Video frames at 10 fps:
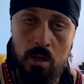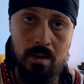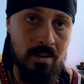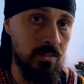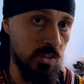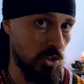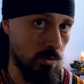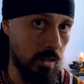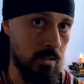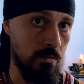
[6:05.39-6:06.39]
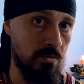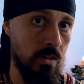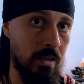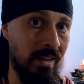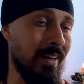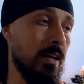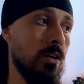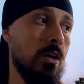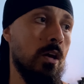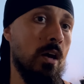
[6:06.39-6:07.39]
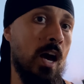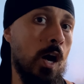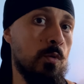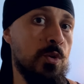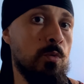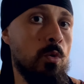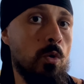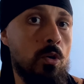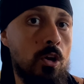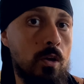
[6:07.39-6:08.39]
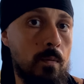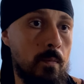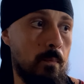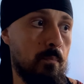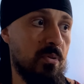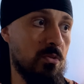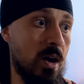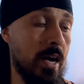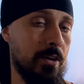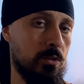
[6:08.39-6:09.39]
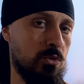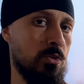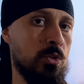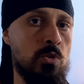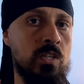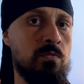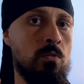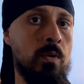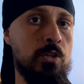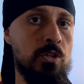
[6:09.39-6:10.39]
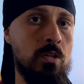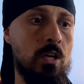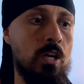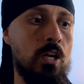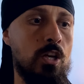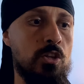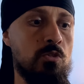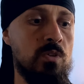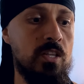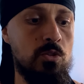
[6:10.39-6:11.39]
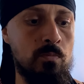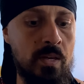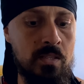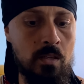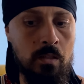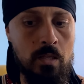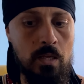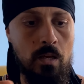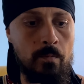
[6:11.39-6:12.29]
not destructive like how you were prior to your transformation. You need to basically